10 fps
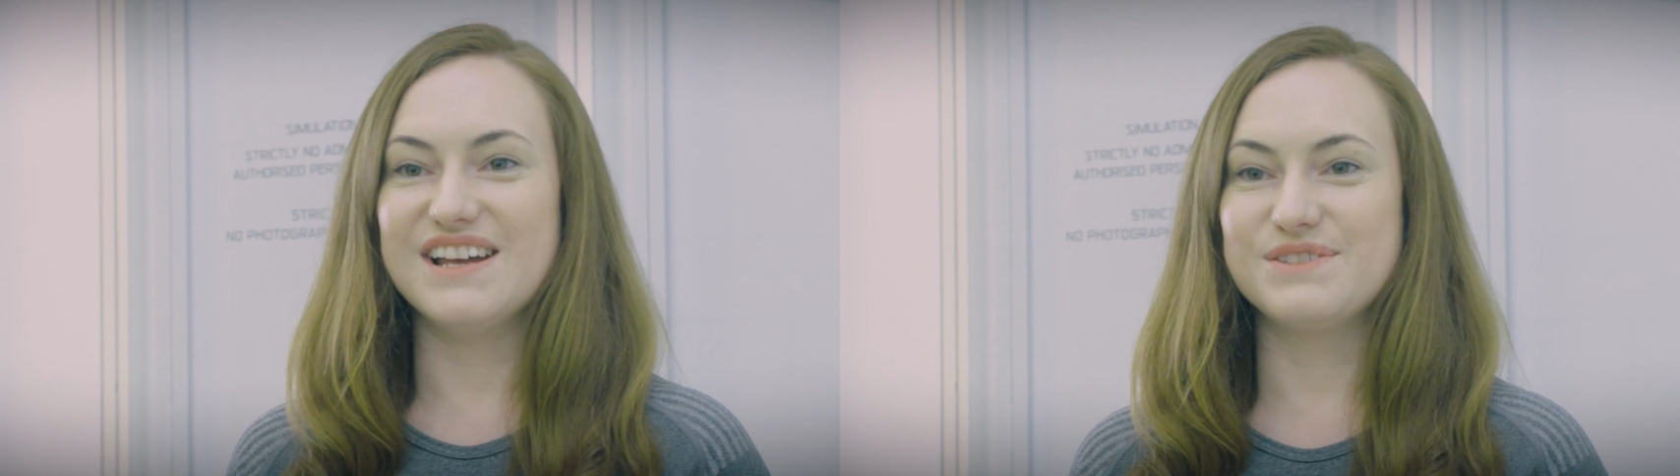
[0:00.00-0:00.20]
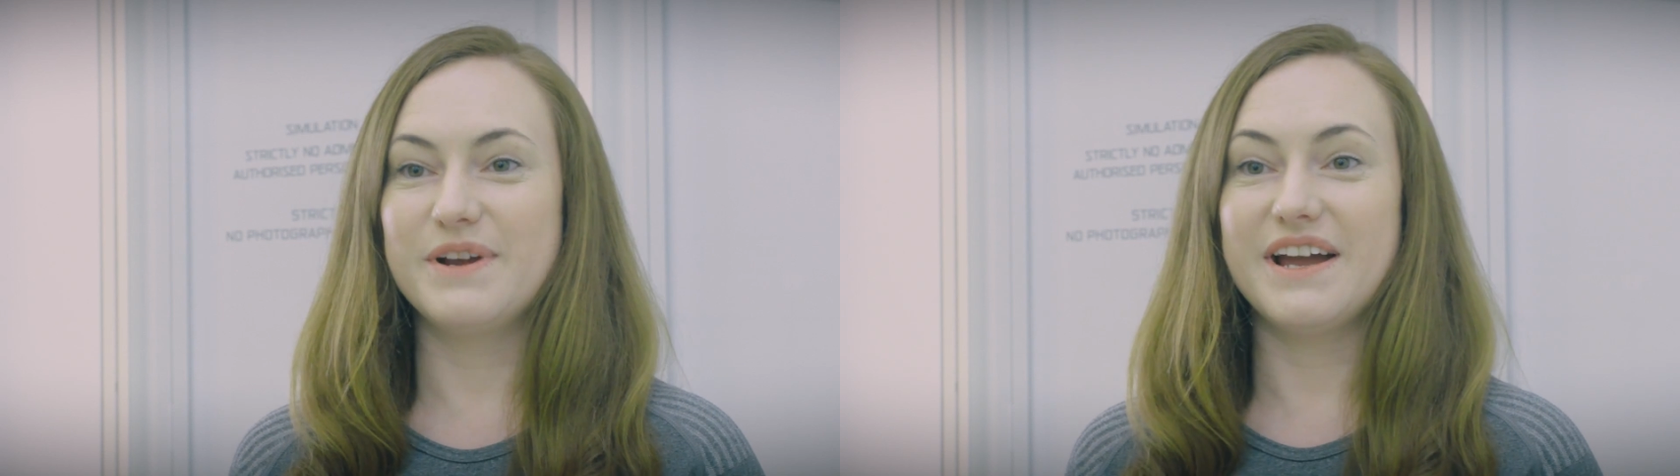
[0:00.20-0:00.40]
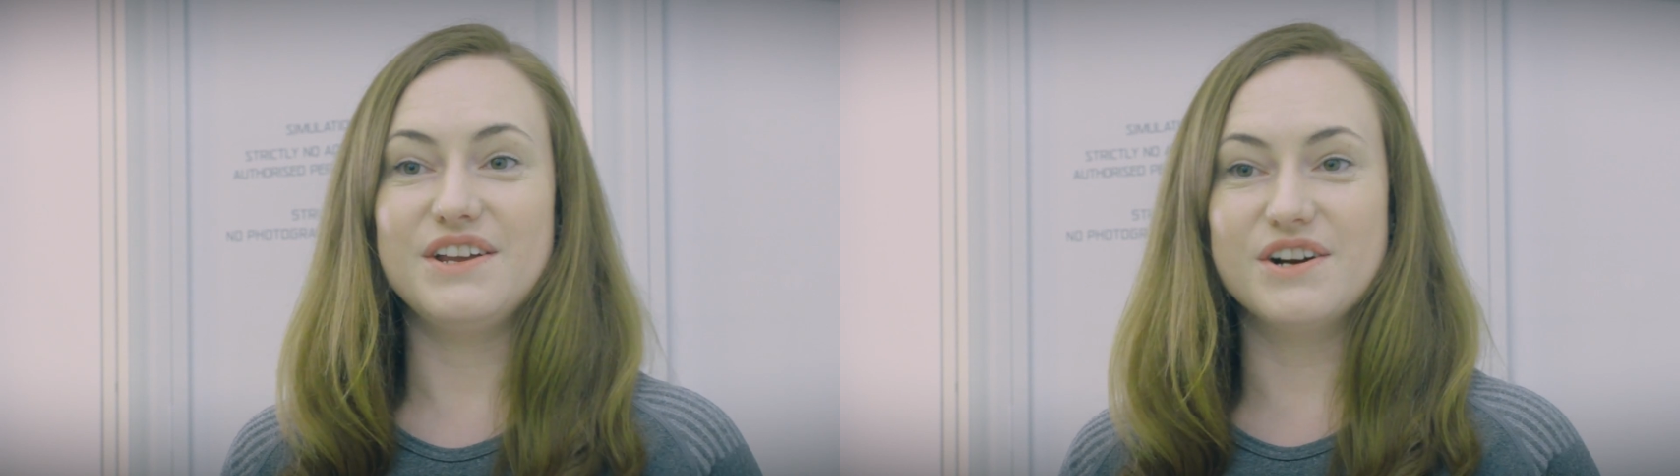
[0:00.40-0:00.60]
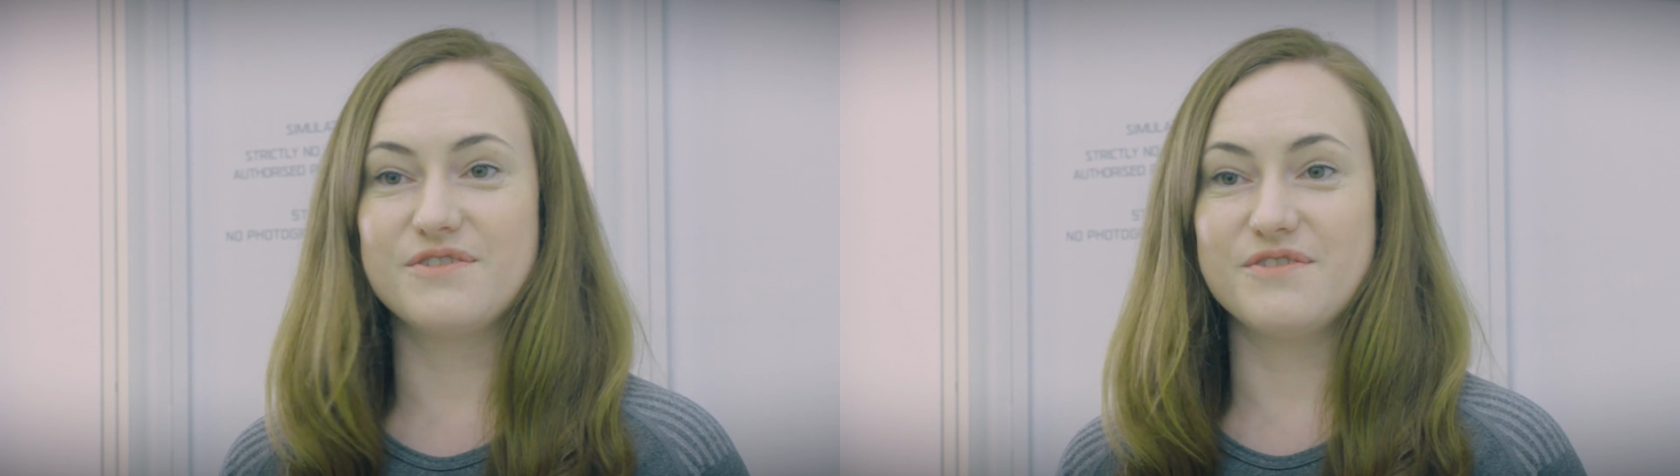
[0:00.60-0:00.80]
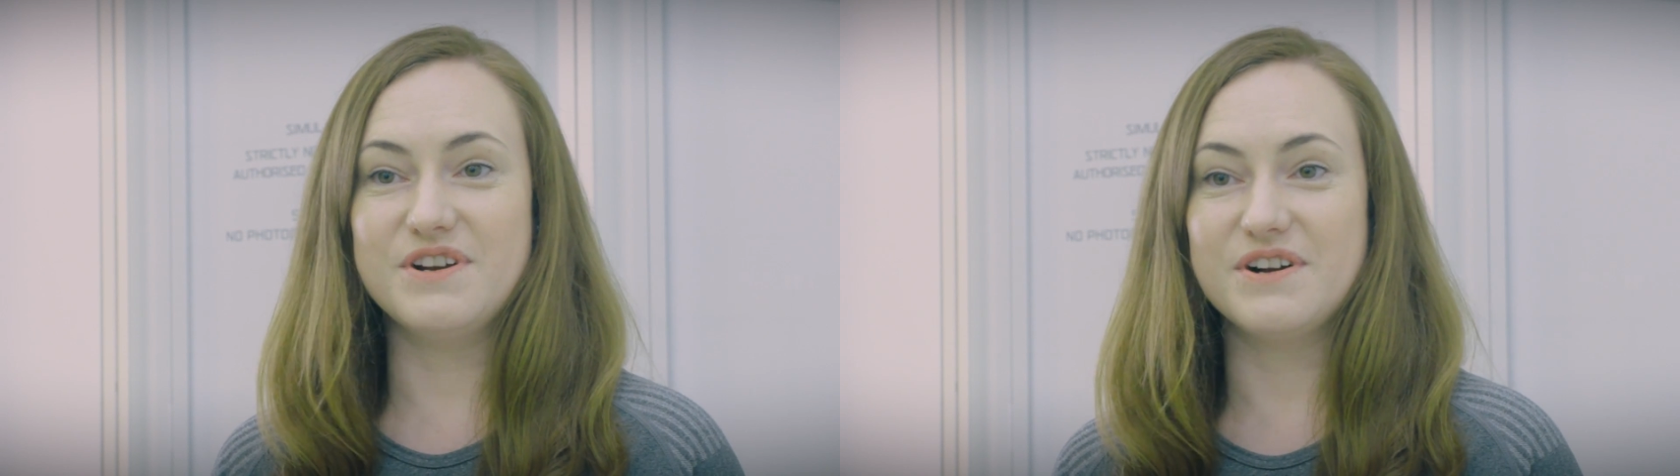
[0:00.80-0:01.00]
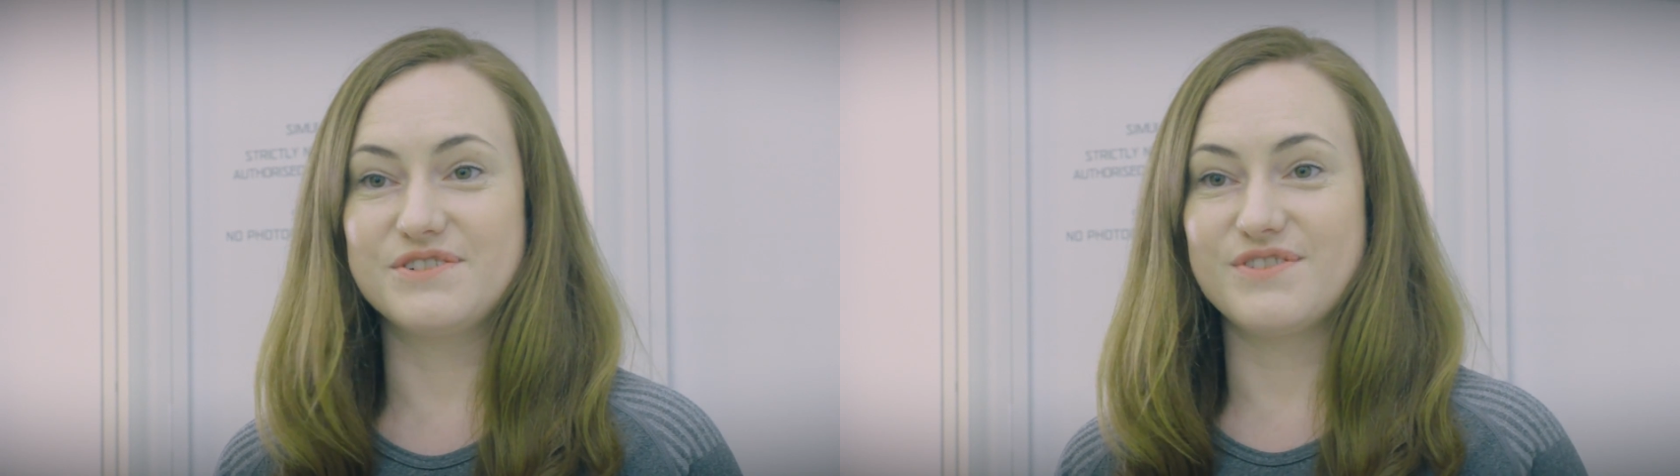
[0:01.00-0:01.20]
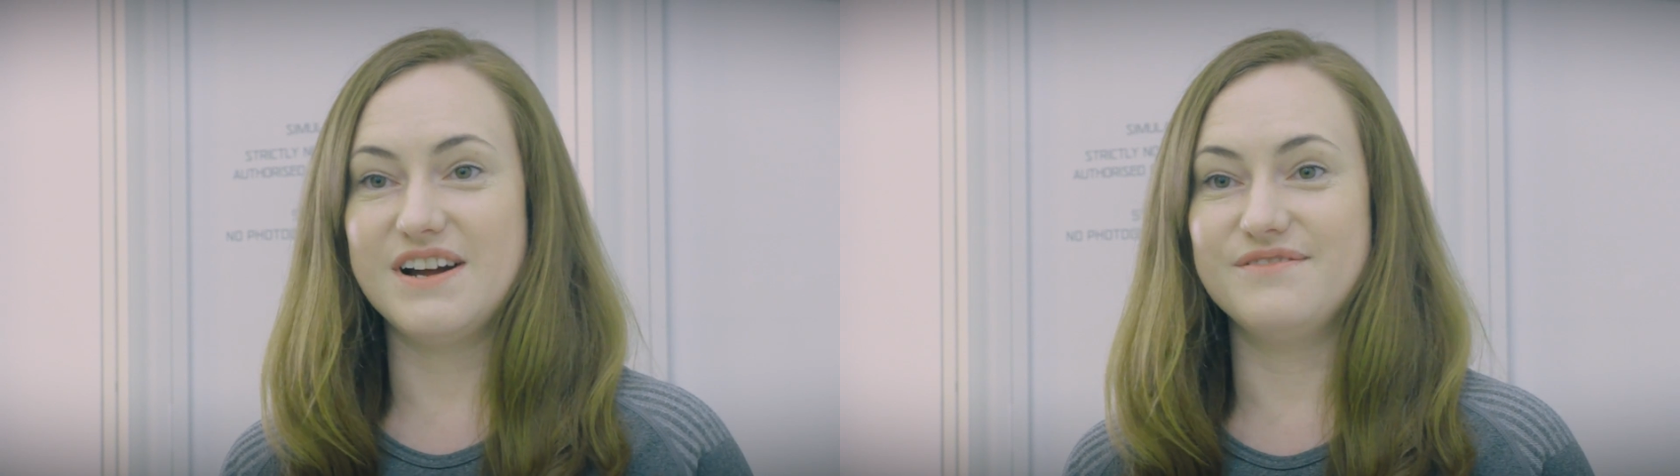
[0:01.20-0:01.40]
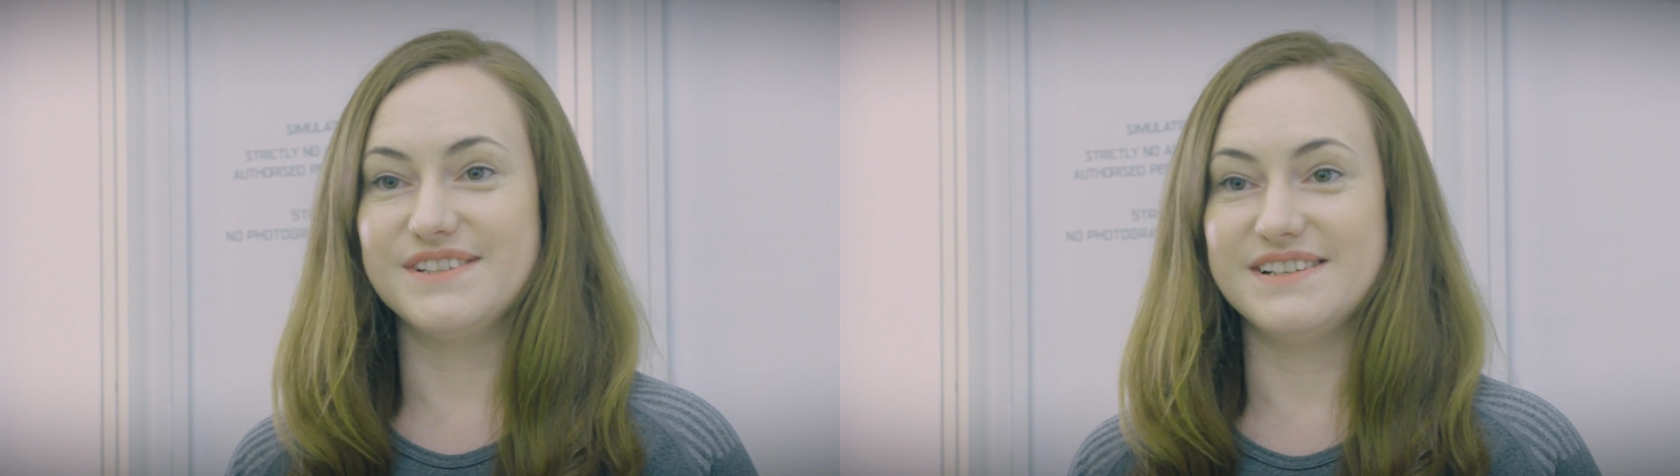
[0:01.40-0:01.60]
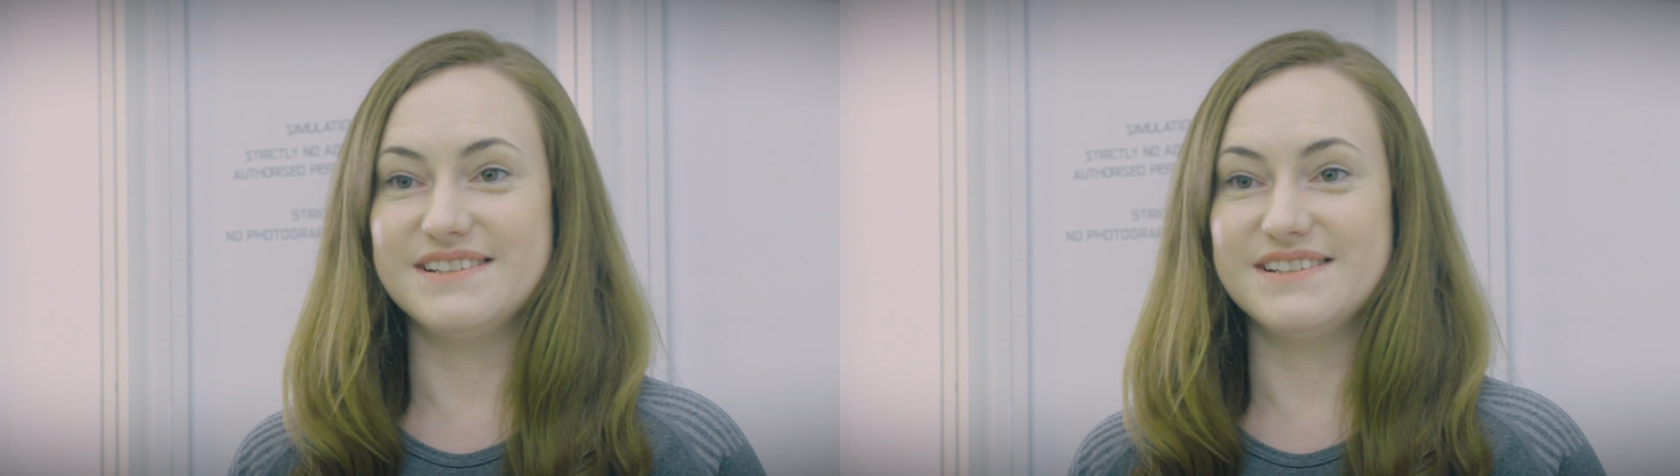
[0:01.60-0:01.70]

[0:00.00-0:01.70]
as we get younger and younger drivers